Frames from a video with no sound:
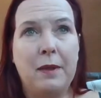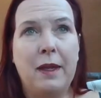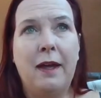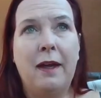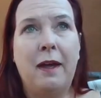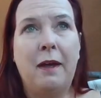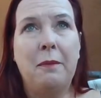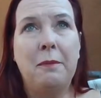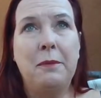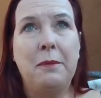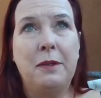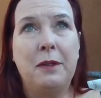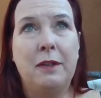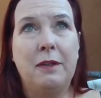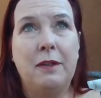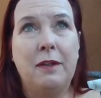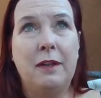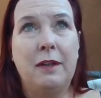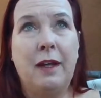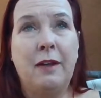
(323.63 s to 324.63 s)
Um,
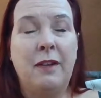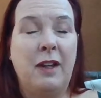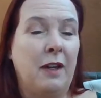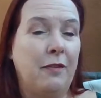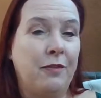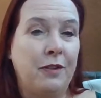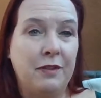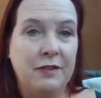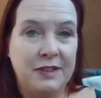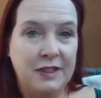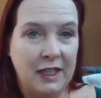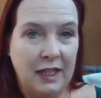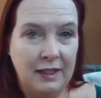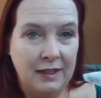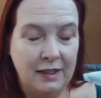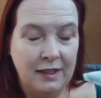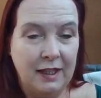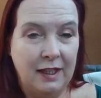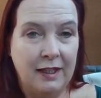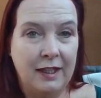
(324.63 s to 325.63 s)
and if you
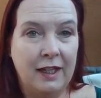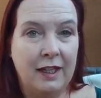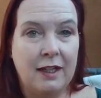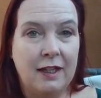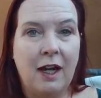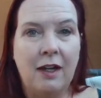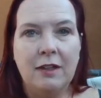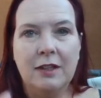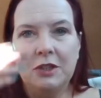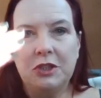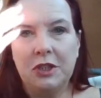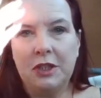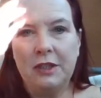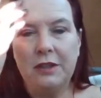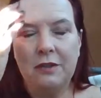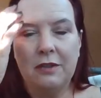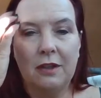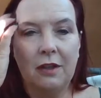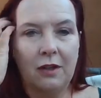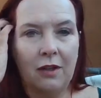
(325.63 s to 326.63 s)
studied any ecology,
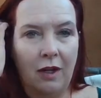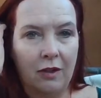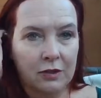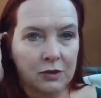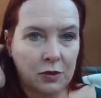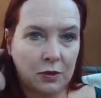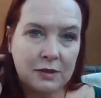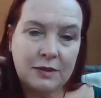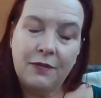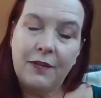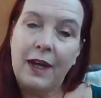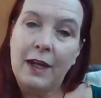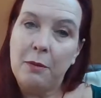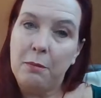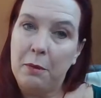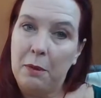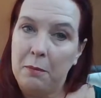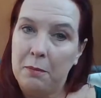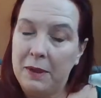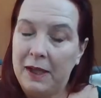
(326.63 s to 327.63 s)
you learn all sorts of
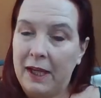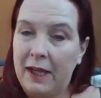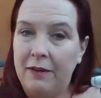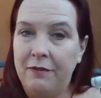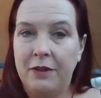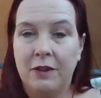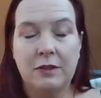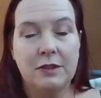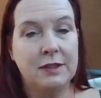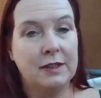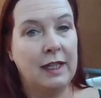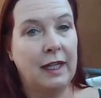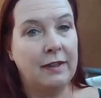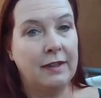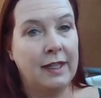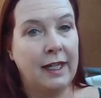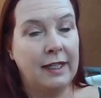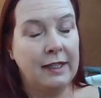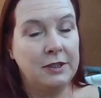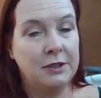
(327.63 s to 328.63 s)
animal behaviors
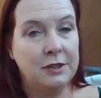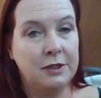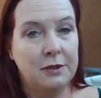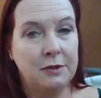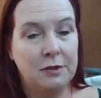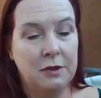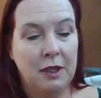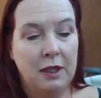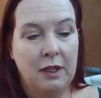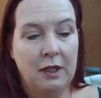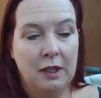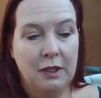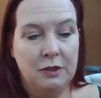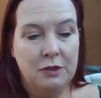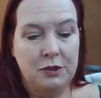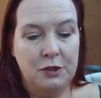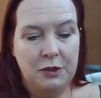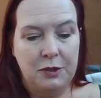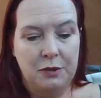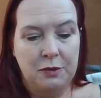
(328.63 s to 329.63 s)
that they do
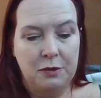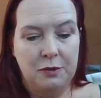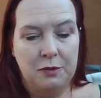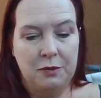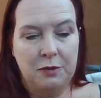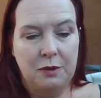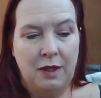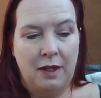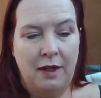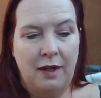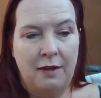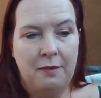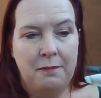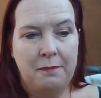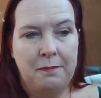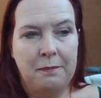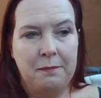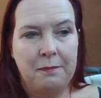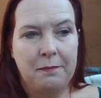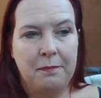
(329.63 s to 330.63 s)
to
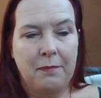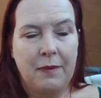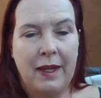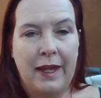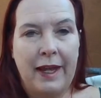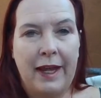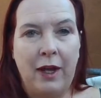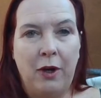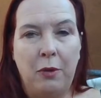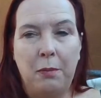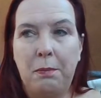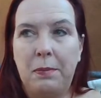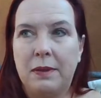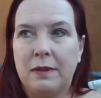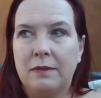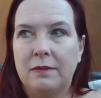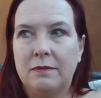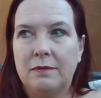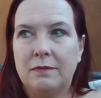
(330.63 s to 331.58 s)
um, help